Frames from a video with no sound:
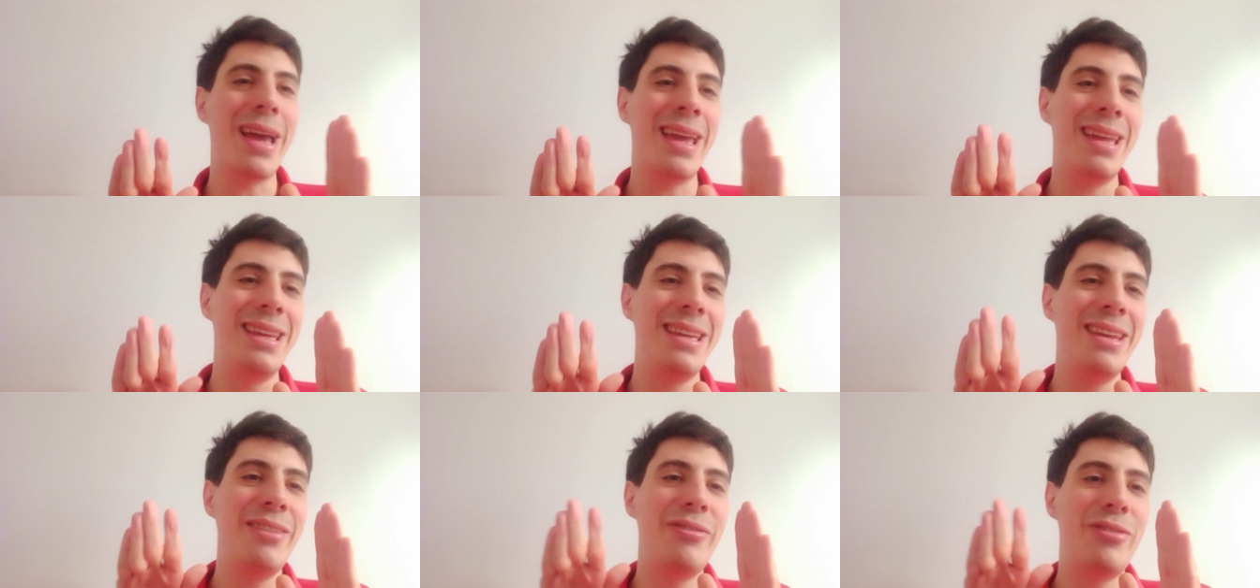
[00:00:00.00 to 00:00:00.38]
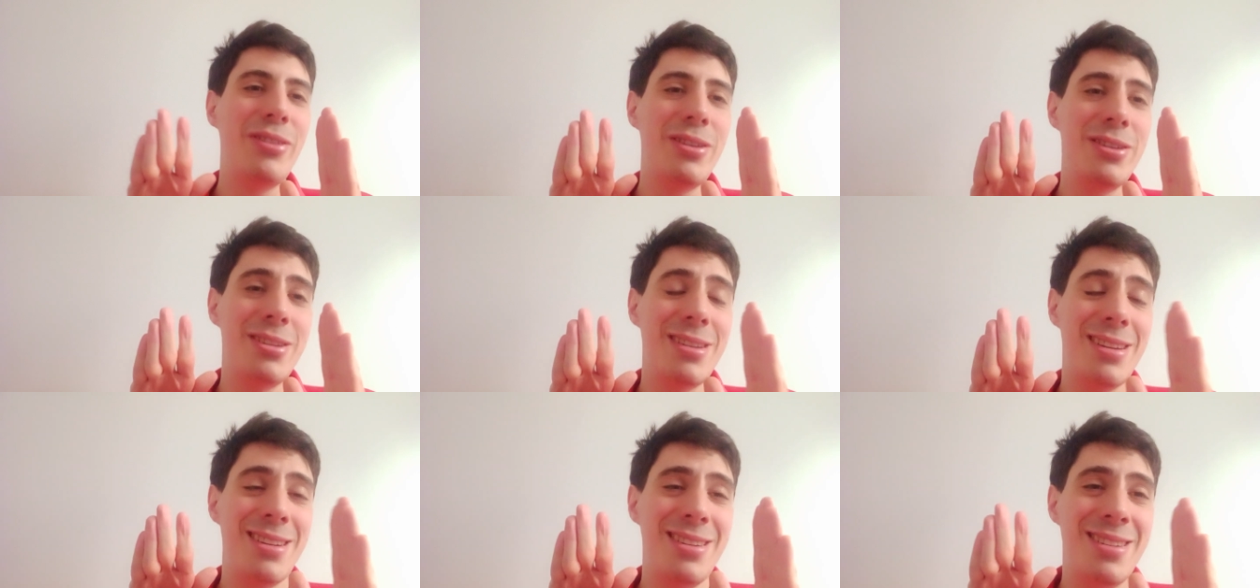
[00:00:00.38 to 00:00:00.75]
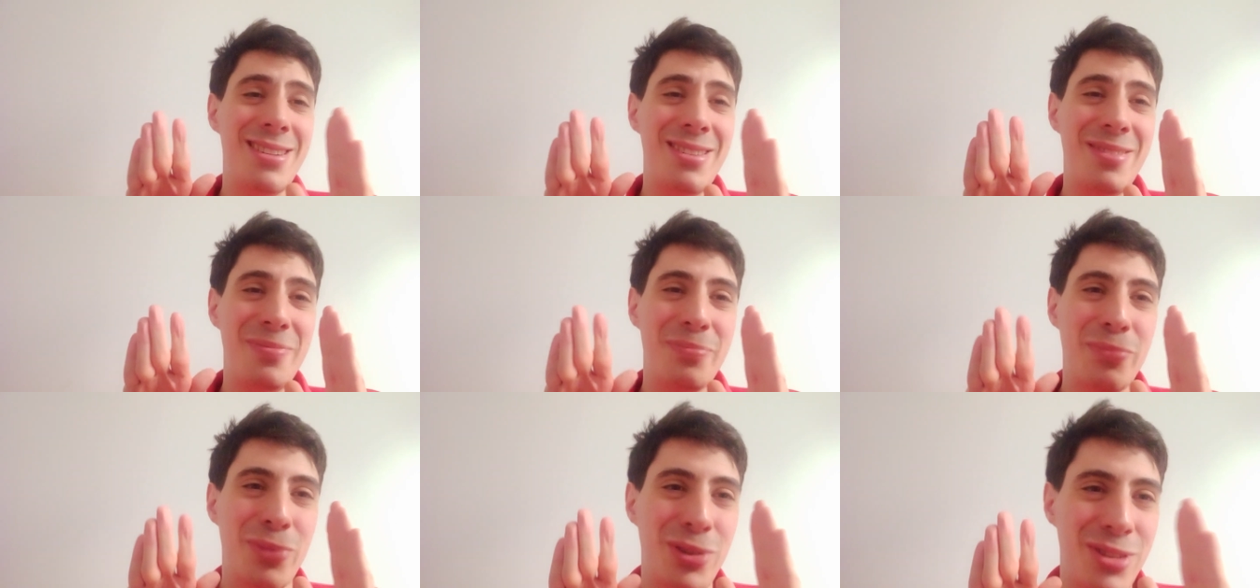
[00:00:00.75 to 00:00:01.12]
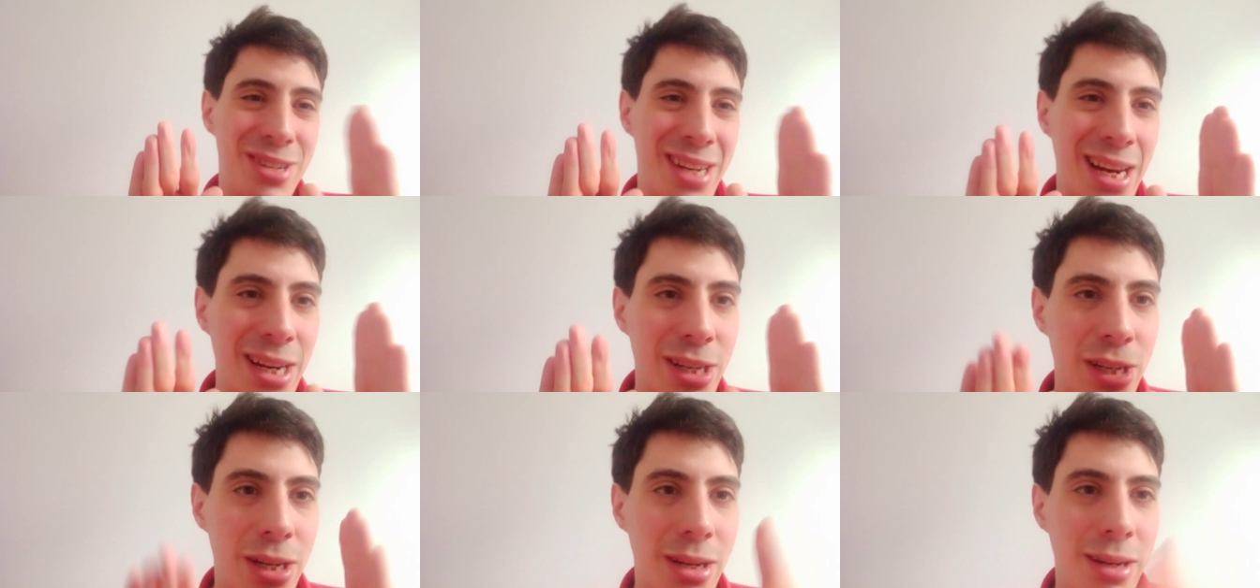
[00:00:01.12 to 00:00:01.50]
he differentiates
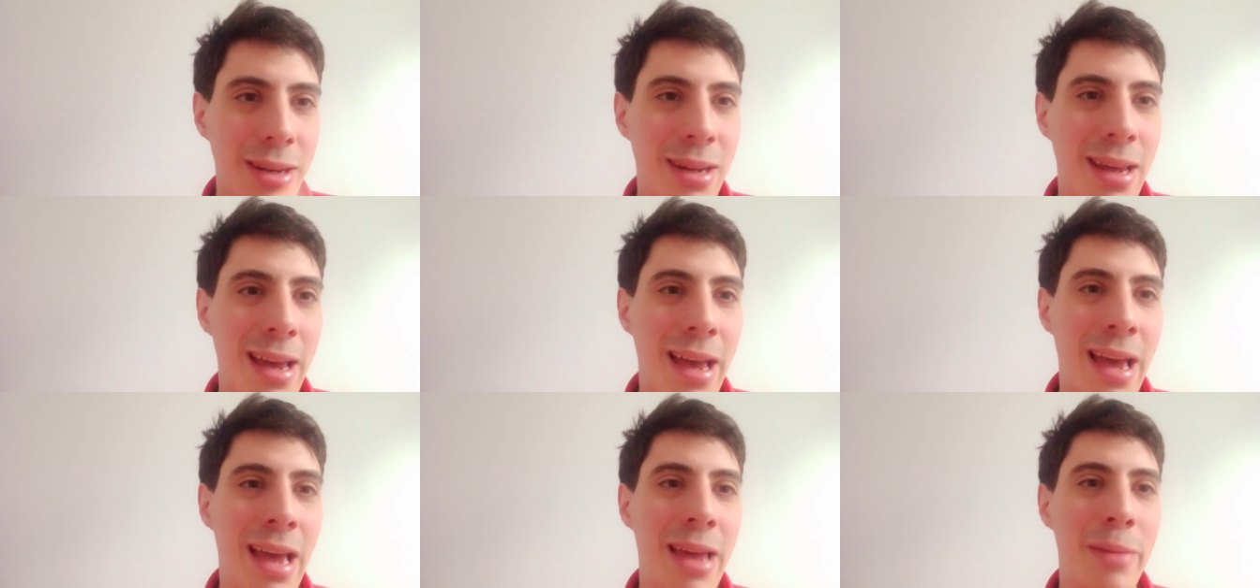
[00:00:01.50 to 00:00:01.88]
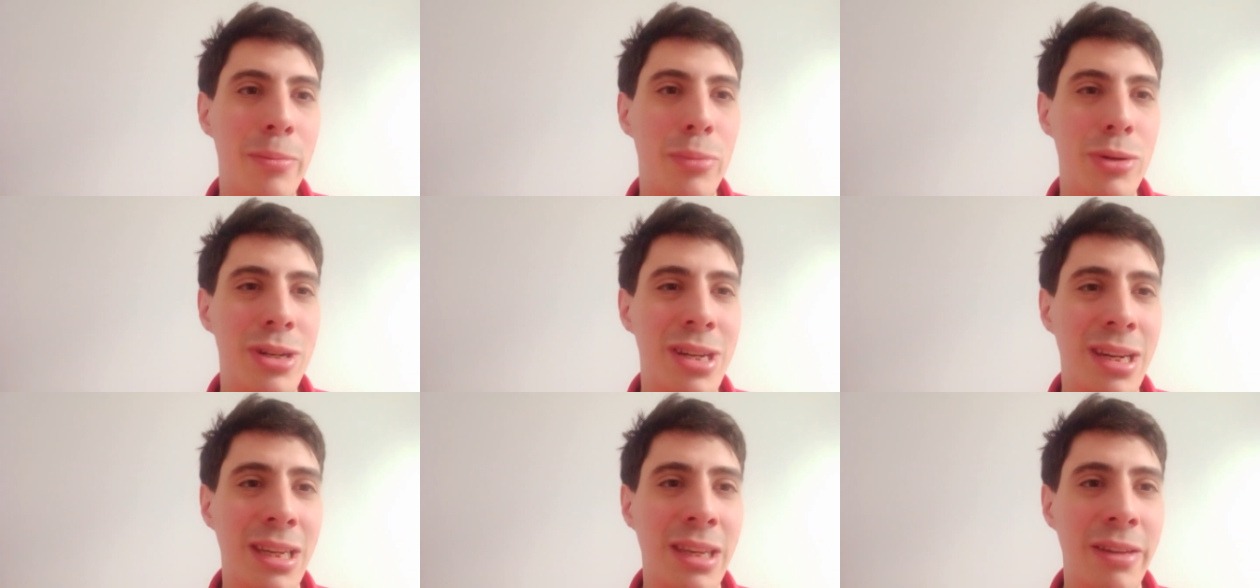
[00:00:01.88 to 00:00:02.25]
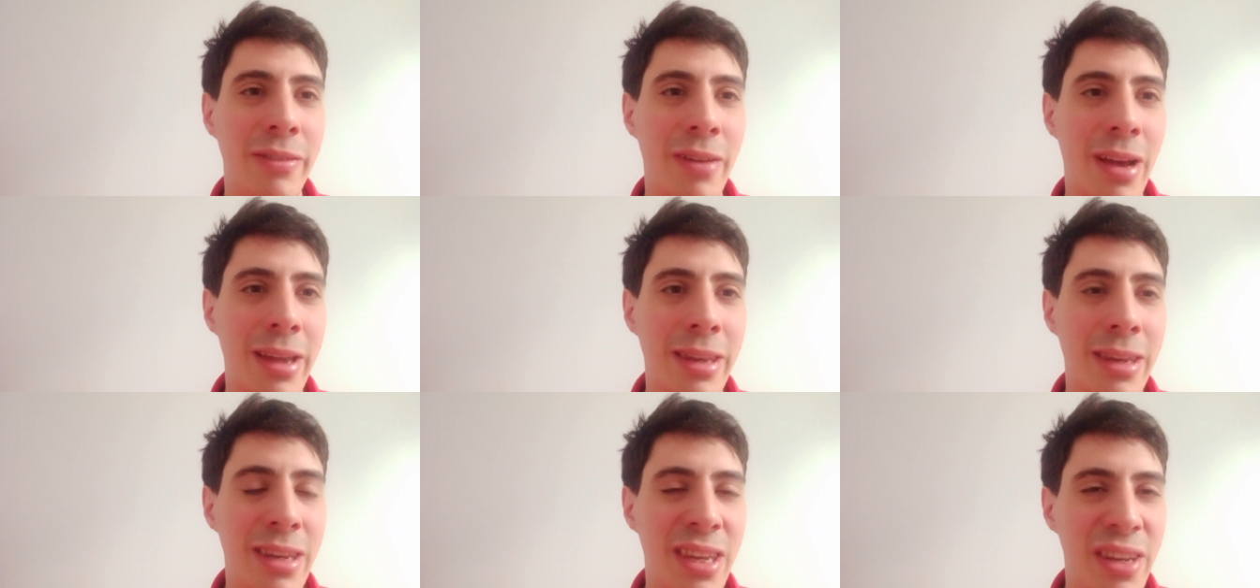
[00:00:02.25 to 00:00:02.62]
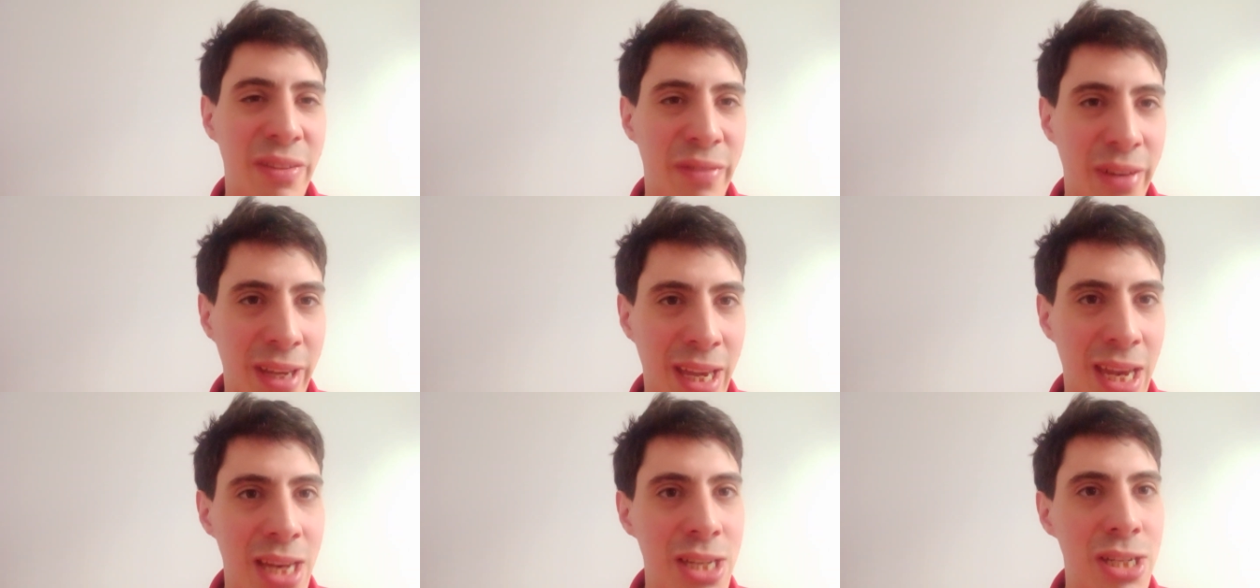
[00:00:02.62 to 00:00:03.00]
projection and projective
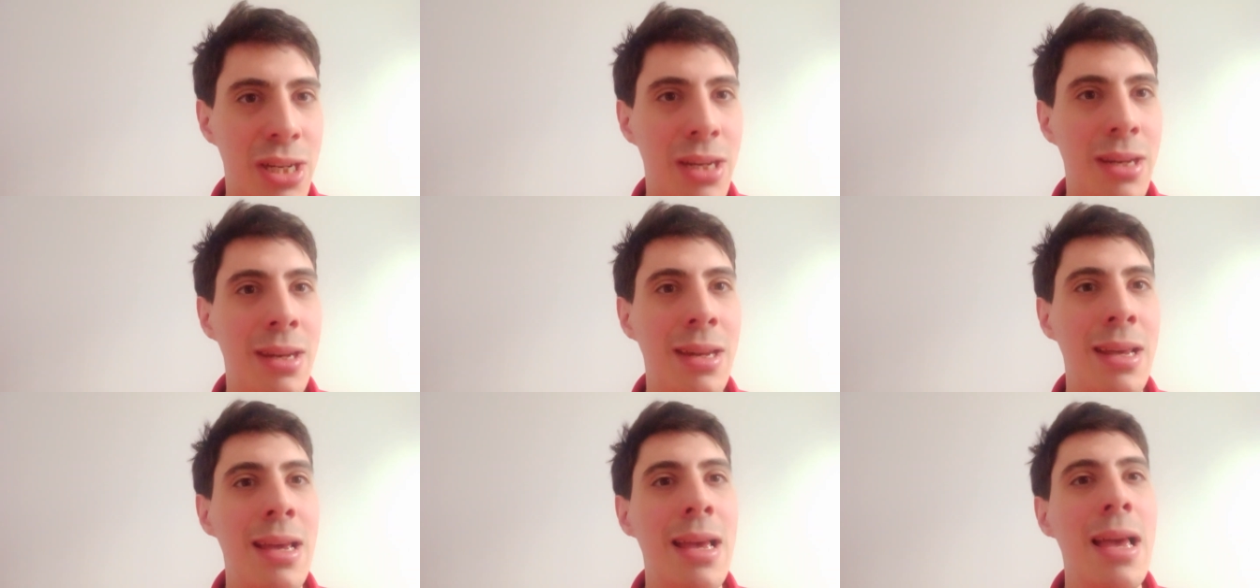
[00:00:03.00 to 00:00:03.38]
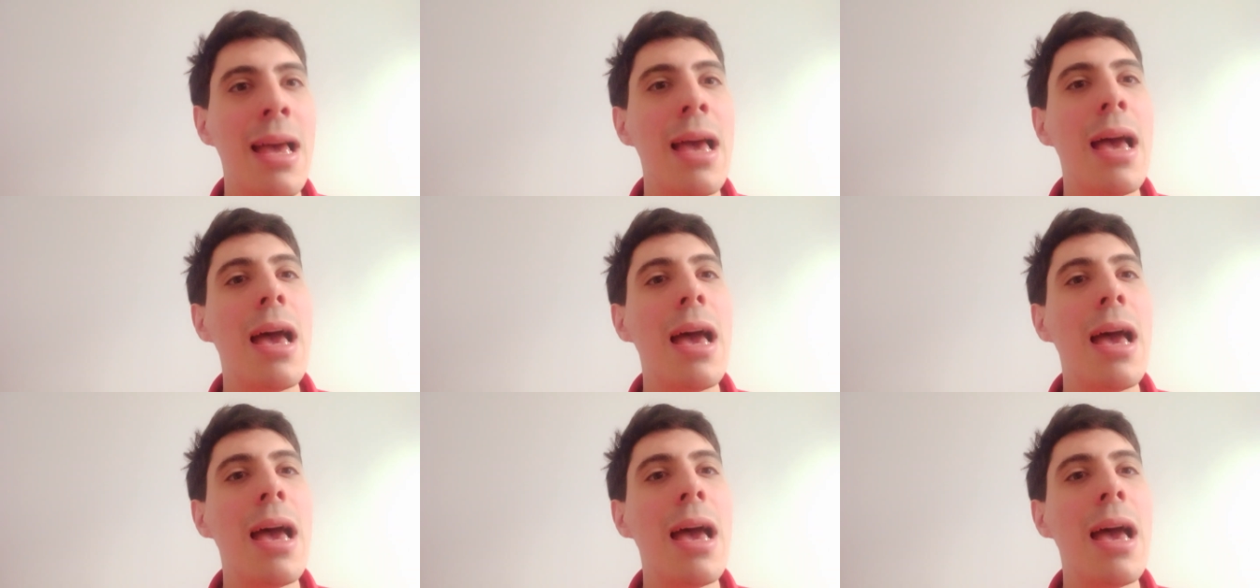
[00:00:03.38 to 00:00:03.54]
identification.